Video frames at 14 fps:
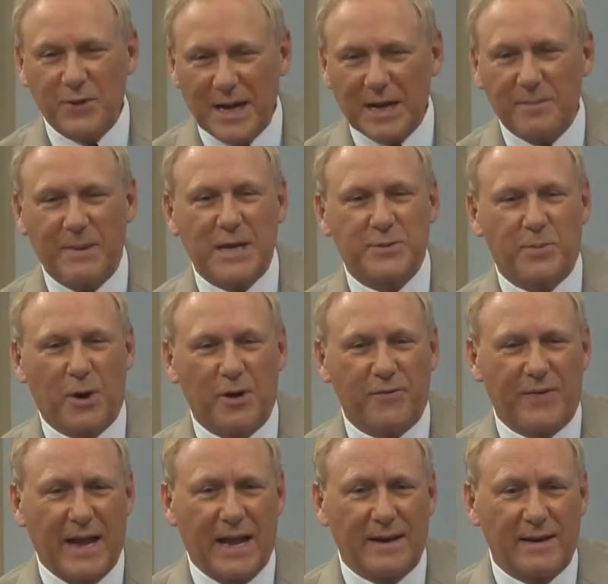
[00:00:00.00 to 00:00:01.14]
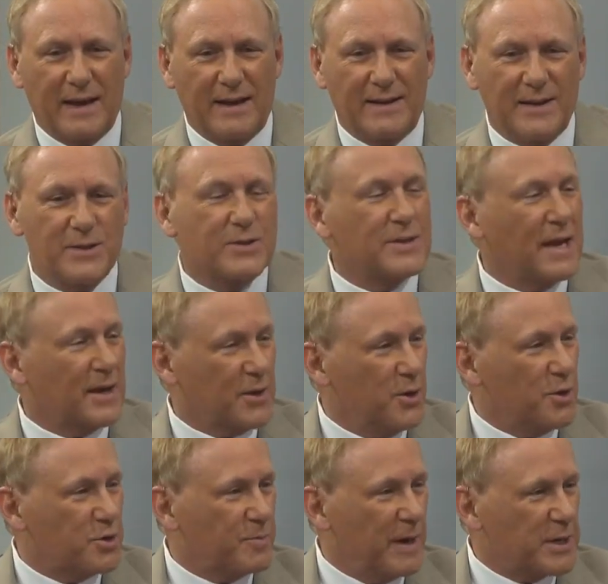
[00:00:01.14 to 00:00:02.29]
not a baseball fan, and this is not a
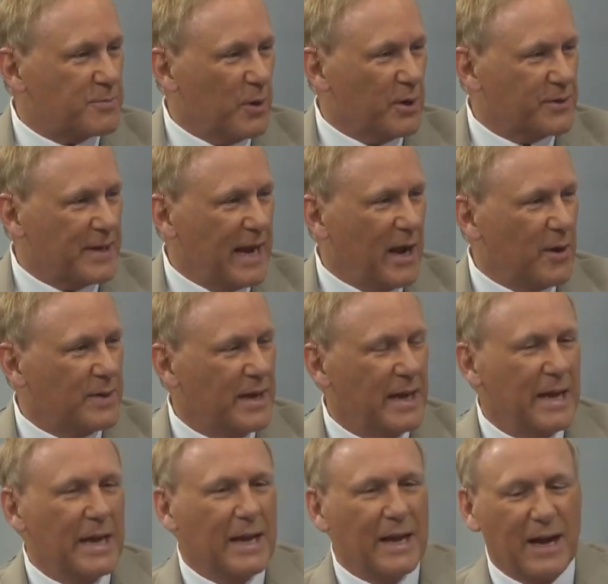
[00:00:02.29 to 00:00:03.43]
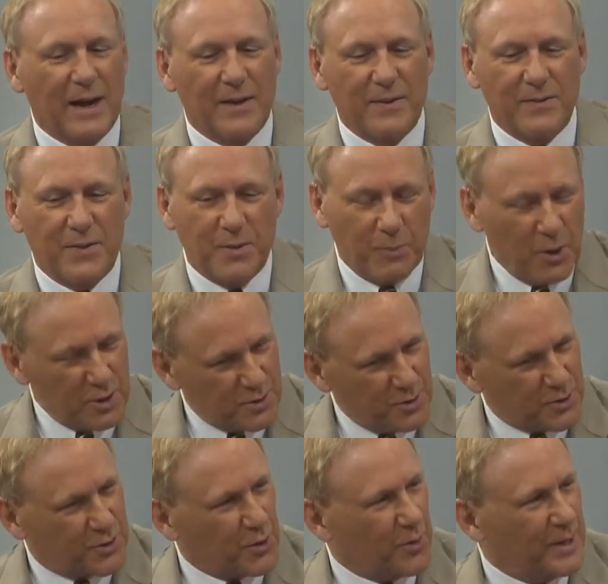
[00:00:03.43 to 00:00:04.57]
huge baseball town, the
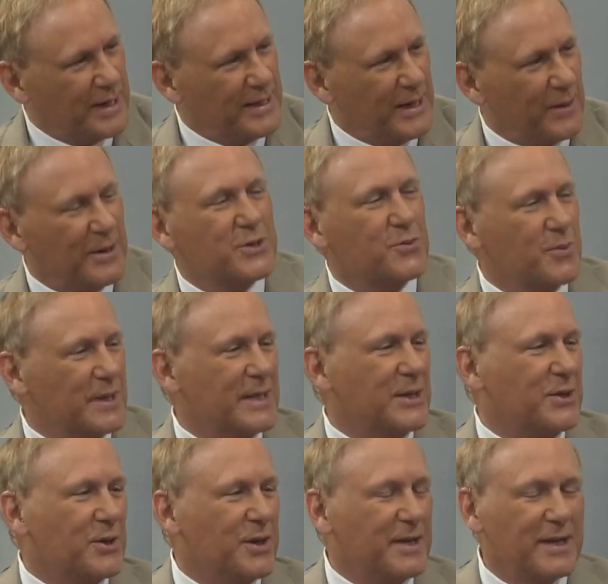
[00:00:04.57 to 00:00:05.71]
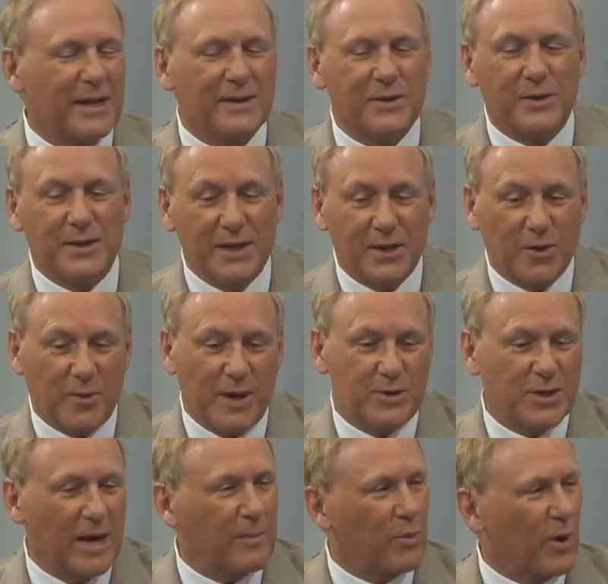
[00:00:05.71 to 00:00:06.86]
personal story in there is really good. You did a great job